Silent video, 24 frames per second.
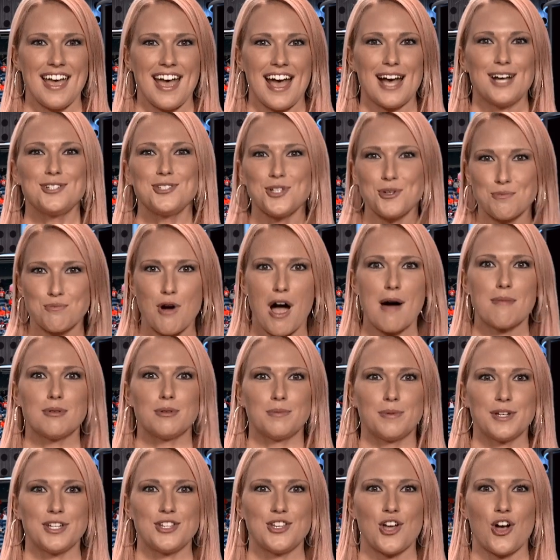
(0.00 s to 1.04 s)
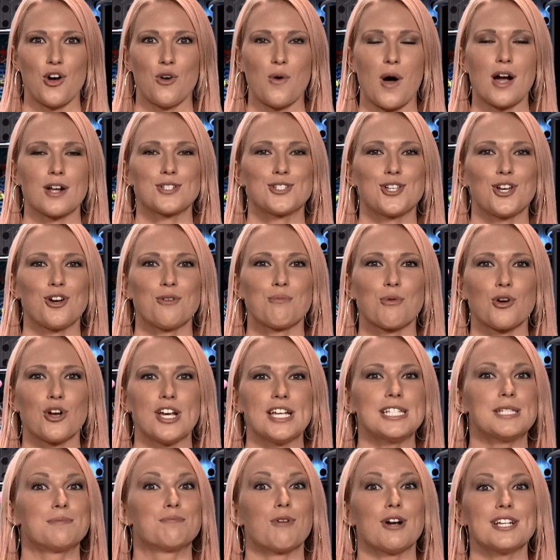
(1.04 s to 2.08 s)
As you probably know, October
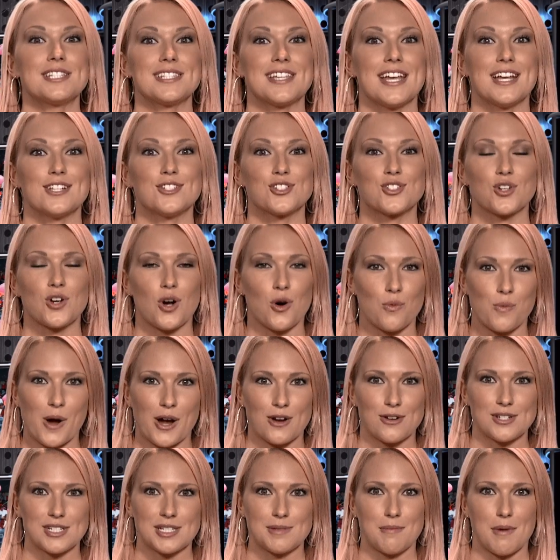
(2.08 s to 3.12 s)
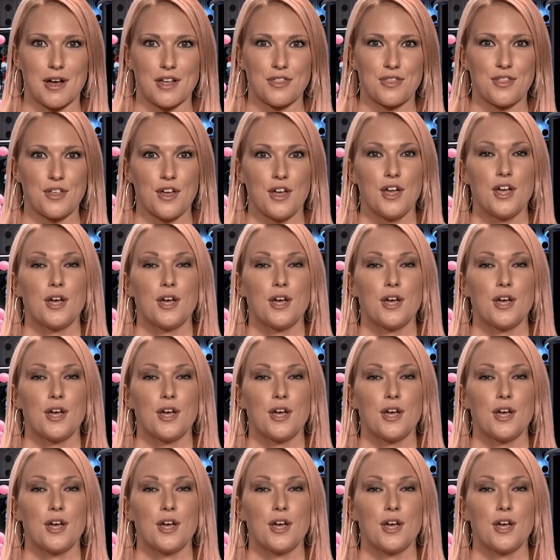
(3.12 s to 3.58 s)
is Breast Cancer Awareness Month.